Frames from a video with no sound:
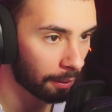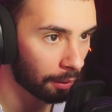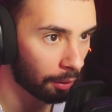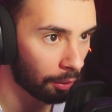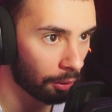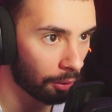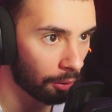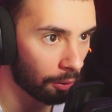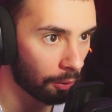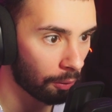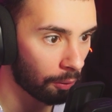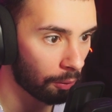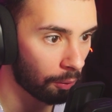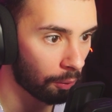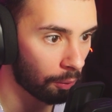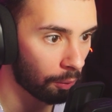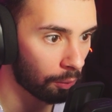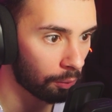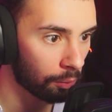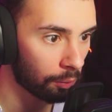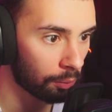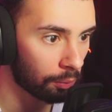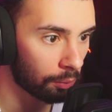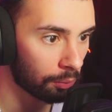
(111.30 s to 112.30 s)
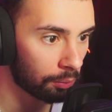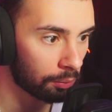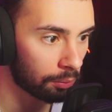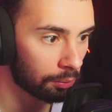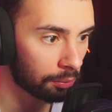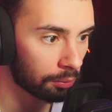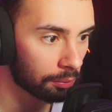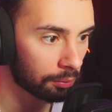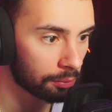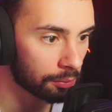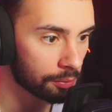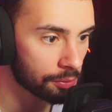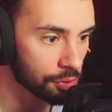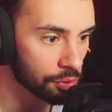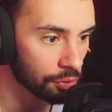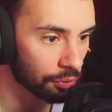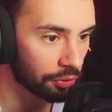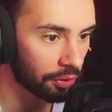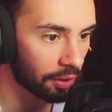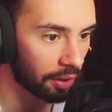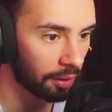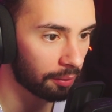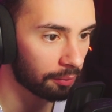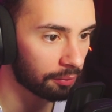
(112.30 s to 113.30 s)
Oh, so
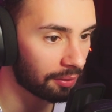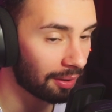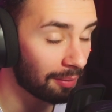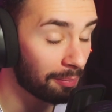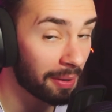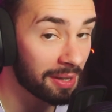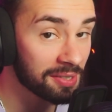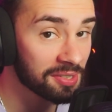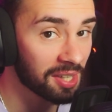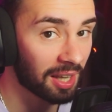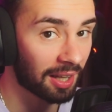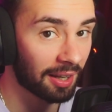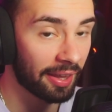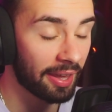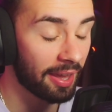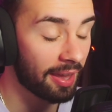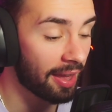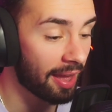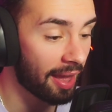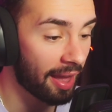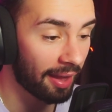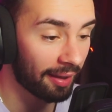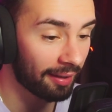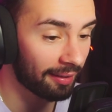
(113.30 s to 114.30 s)
they basically